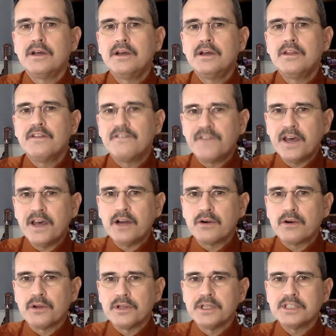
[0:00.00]
the
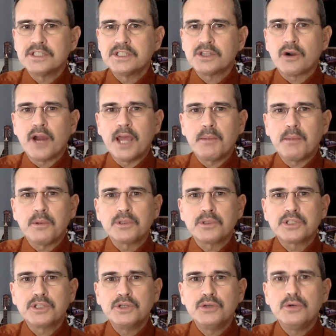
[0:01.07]
Federalists are able
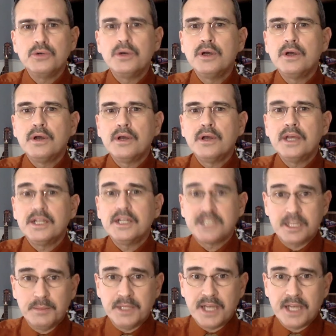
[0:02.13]
to
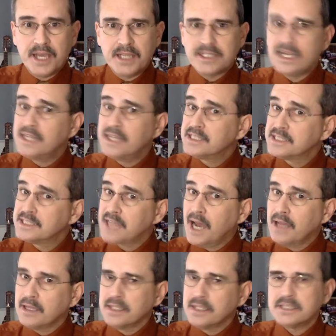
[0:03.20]
intimidate and
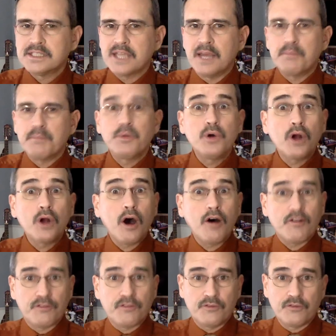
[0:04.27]
silence and put
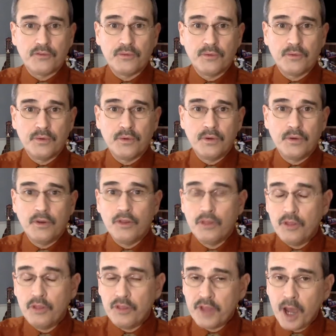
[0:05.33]
off
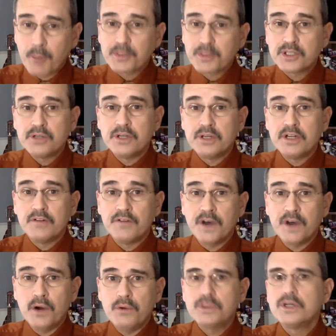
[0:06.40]
the opportunity to
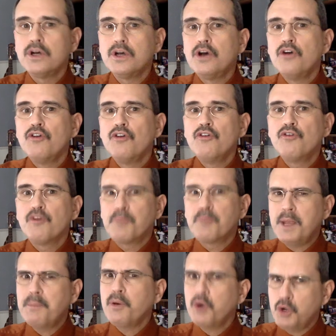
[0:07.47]
vote for
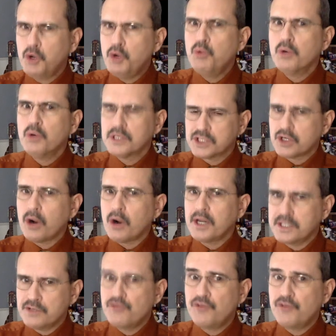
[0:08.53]
people who were starting
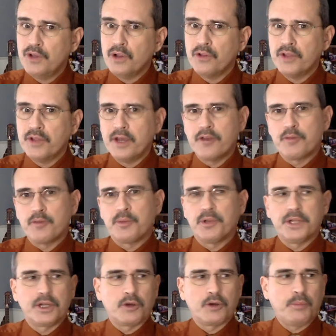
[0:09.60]
to fill the other
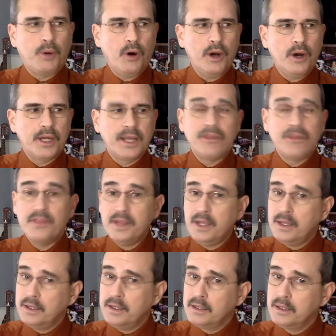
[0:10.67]
political party. And
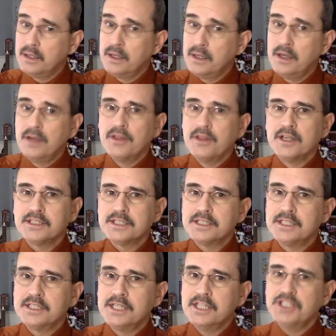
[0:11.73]
then there's the
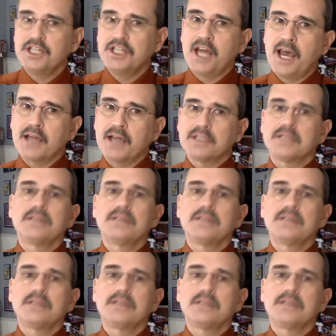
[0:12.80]
Sedition Act,